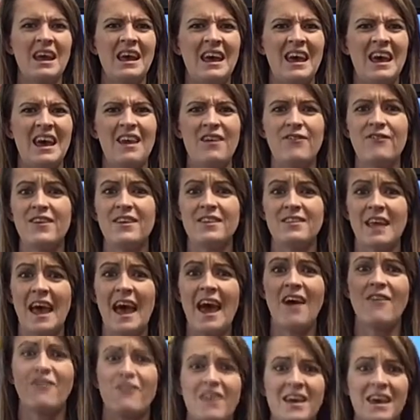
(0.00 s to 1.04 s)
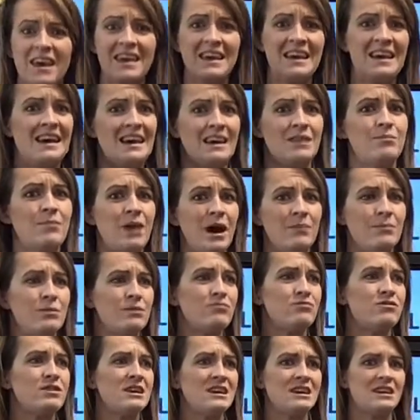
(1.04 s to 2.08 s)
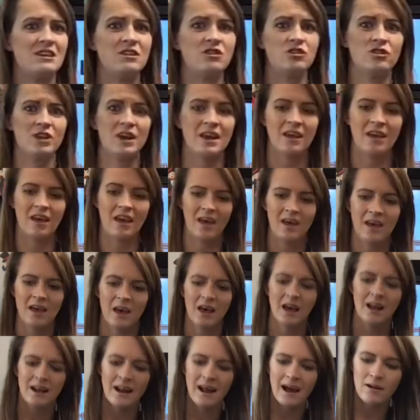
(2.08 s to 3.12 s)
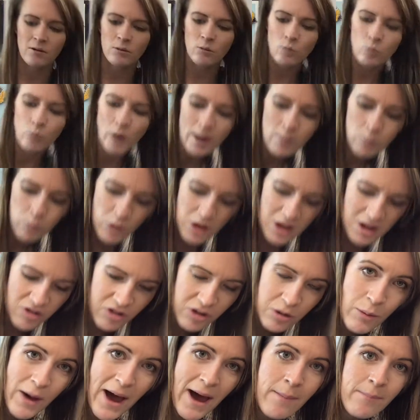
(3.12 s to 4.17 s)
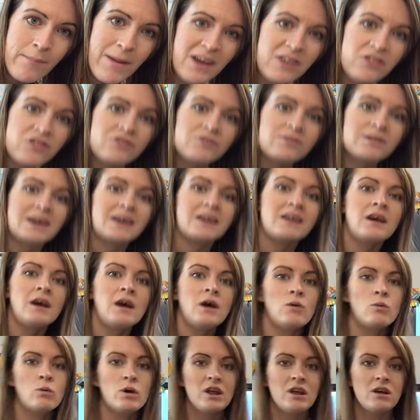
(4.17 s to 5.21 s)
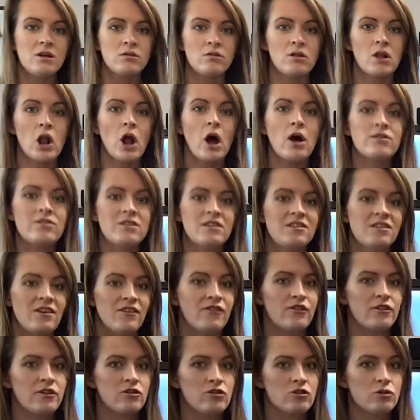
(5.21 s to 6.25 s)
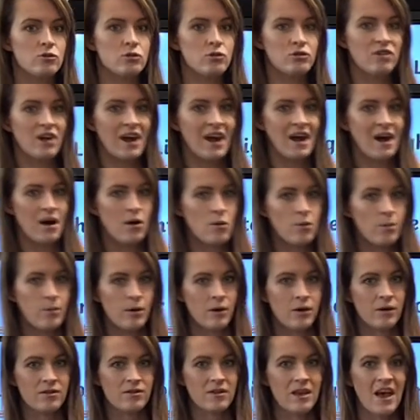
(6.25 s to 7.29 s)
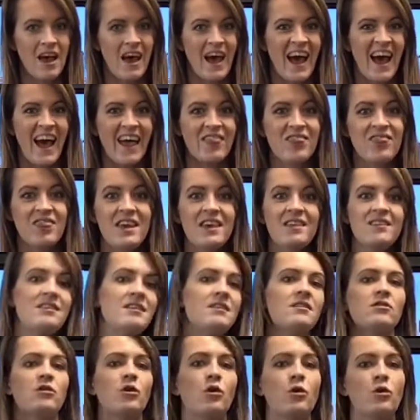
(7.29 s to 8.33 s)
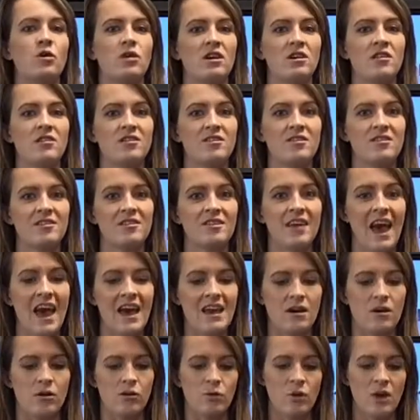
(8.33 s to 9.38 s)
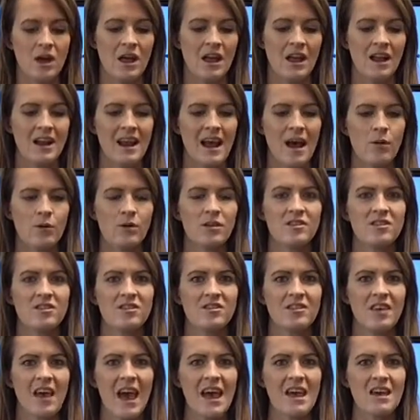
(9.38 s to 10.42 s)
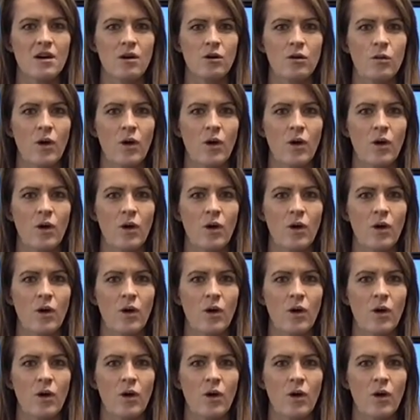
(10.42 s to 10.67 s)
if it's heavy, might be really tricky. Now, when we do our measuring, we use lots of different tools to help us. And this is called a scale. Now, a scale